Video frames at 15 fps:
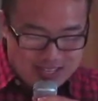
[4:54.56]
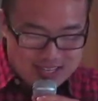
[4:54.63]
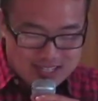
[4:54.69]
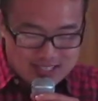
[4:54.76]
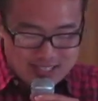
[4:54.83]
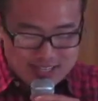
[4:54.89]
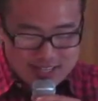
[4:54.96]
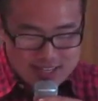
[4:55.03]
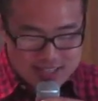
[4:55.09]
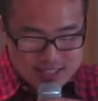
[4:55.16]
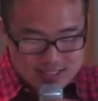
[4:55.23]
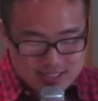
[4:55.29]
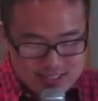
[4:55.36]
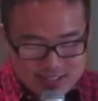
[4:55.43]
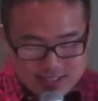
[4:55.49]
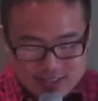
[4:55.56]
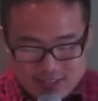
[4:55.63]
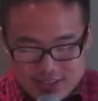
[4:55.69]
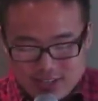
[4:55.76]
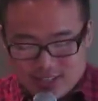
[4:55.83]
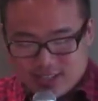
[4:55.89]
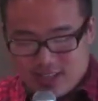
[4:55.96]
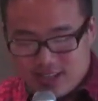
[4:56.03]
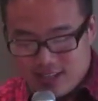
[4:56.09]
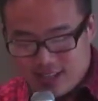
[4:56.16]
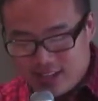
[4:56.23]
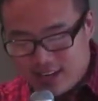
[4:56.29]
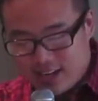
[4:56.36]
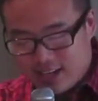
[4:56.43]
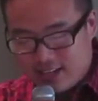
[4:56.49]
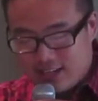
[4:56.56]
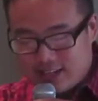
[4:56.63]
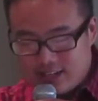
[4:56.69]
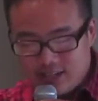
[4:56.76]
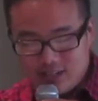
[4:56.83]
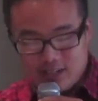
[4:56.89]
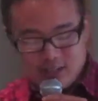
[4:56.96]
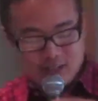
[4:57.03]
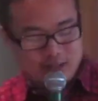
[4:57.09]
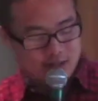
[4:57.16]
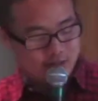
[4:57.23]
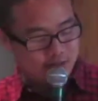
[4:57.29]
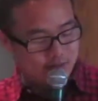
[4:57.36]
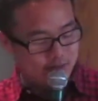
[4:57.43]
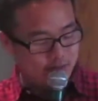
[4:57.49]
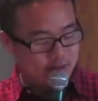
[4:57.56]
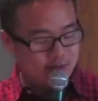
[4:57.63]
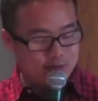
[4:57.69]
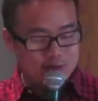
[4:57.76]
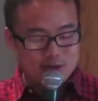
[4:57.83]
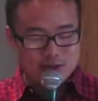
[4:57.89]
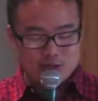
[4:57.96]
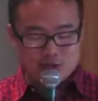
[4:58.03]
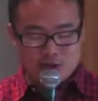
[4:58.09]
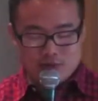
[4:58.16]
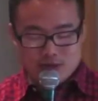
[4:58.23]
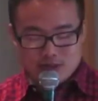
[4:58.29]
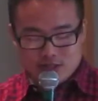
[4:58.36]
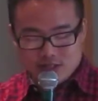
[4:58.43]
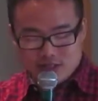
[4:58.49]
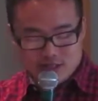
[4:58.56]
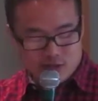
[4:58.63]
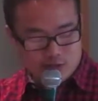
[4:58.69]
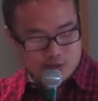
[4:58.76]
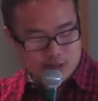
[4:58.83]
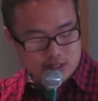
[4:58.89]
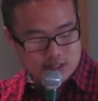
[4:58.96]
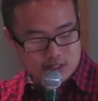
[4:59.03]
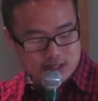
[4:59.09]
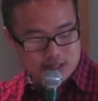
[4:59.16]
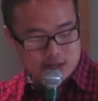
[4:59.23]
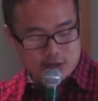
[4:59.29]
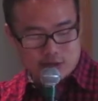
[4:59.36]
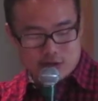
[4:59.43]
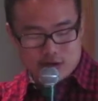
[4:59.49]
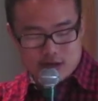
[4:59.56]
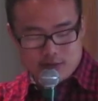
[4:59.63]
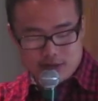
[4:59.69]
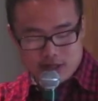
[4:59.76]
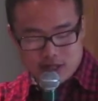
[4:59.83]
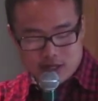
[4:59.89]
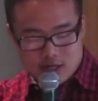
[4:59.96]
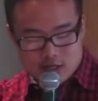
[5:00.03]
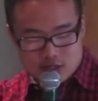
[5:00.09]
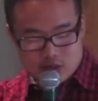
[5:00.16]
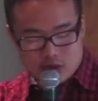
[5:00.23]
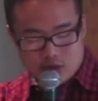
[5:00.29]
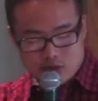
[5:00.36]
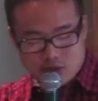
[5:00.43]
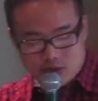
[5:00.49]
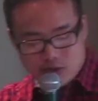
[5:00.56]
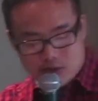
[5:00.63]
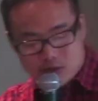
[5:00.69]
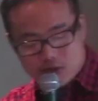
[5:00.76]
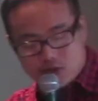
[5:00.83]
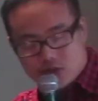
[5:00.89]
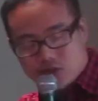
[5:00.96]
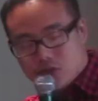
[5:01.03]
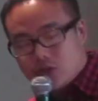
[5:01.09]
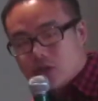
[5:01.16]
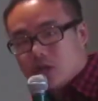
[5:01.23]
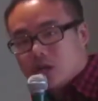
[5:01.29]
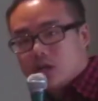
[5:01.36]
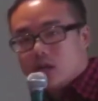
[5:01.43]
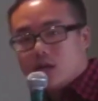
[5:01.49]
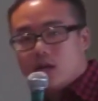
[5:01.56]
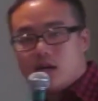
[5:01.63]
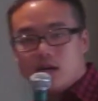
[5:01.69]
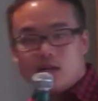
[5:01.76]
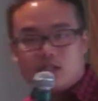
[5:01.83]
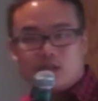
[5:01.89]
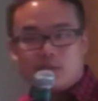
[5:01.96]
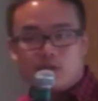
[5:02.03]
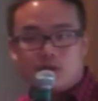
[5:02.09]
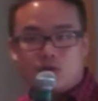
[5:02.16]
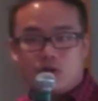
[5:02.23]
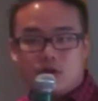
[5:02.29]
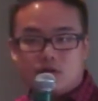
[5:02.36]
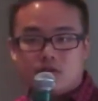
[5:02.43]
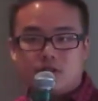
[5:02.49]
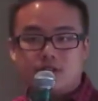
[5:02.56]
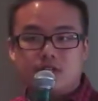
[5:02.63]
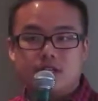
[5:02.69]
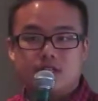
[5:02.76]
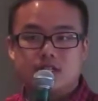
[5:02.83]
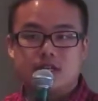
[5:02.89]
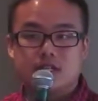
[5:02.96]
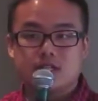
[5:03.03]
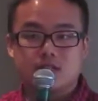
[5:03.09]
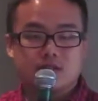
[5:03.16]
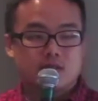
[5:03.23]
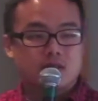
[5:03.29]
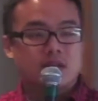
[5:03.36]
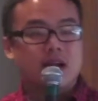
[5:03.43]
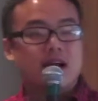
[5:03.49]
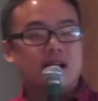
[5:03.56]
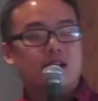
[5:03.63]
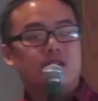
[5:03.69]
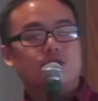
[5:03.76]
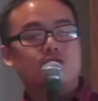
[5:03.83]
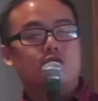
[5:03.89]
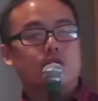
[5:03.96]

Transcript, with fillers: I say that to give you guys that, that idea of, of what a dream is. And so let's look at Deuteronomy. So Numbers uh, chapter 12, verse 6 says, God gives